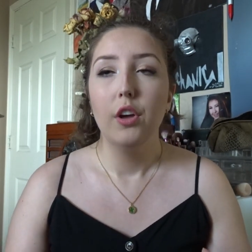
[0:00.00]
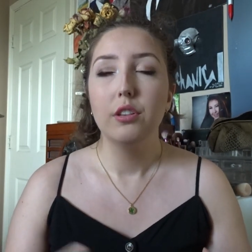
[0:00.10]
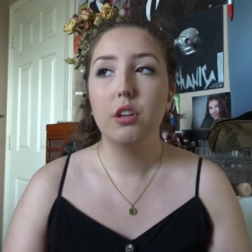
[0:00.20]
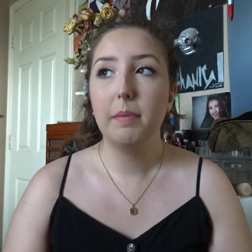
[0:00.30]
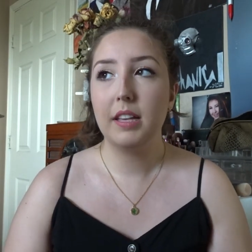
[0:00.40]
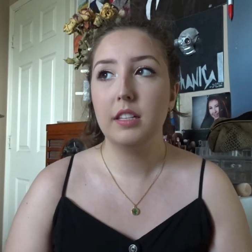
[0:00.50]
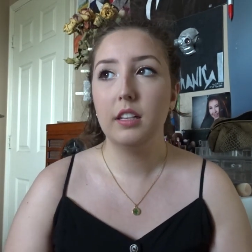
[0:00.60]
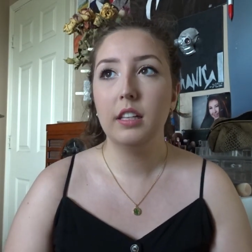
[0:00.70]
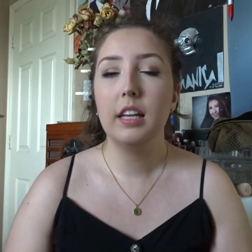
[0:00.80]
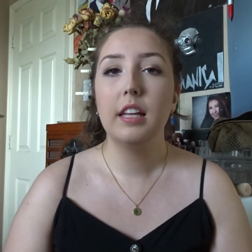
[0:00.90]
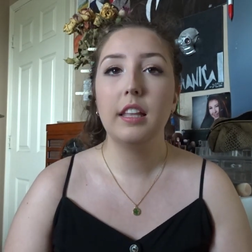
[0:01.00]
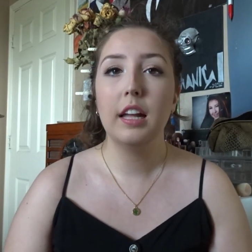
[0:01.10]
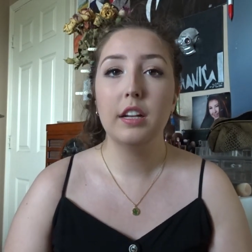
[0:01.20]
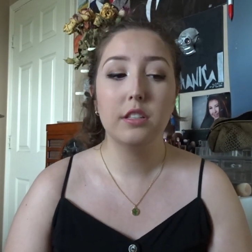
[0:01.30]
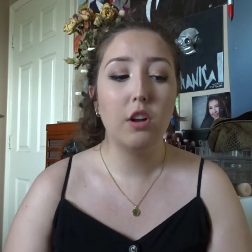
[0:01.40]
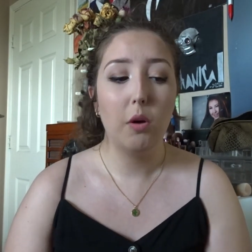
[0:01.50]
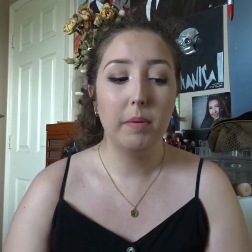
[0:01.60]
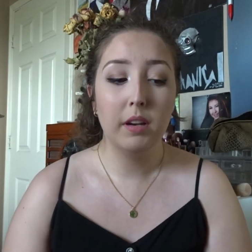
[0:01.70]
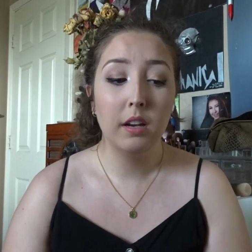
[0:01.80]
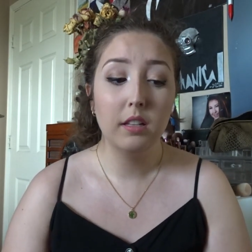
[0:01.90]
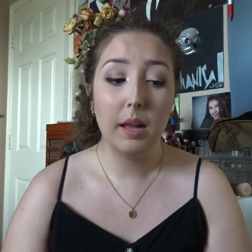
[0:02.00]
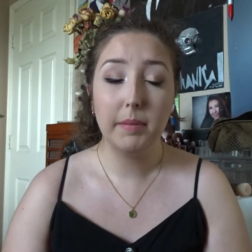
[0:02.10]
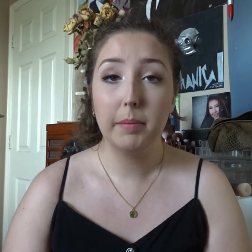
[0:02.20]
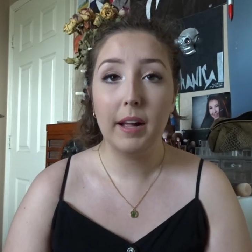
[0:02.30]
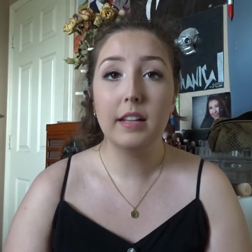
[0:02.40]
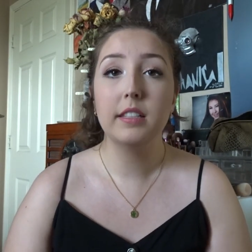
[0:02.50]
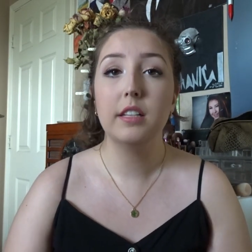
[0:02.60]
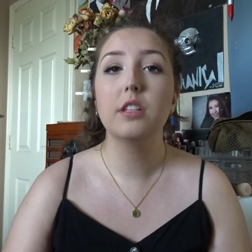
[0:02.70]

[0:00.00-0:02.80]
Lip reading: So basically it is an open septoplasty.